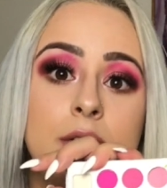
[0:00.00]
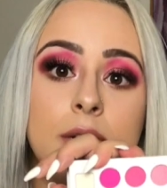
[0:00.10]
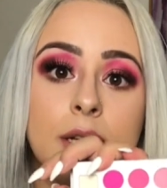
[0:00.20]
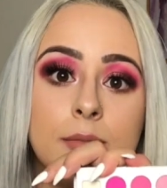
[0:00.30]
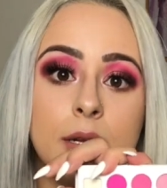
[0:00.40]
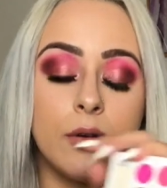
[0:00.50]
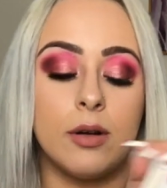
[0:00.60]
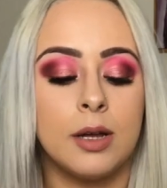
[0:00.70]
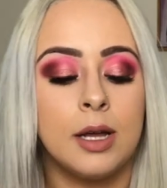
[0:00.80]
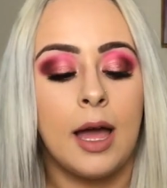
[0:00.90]
don't get me
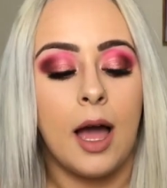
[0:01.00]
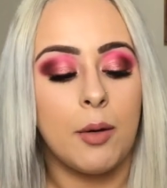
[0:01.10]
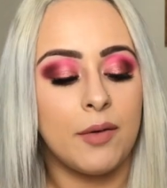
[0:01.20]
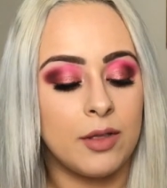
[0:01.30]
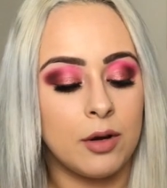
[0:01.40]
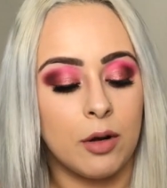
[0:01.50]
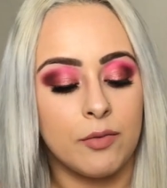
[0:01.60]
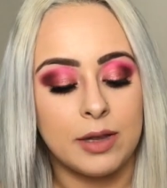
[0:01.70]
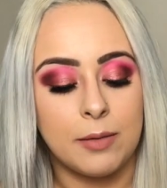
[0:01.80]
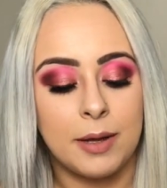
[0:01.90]
wrong. However, they're
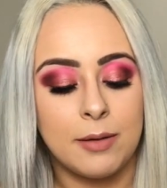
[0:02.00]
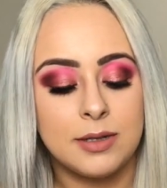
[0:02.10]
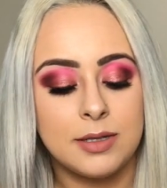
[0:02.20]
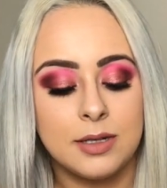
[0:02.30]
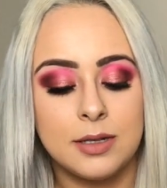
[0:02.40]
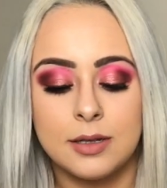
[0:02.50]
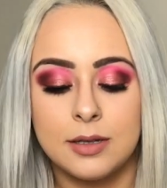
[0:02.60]
not really pigmented.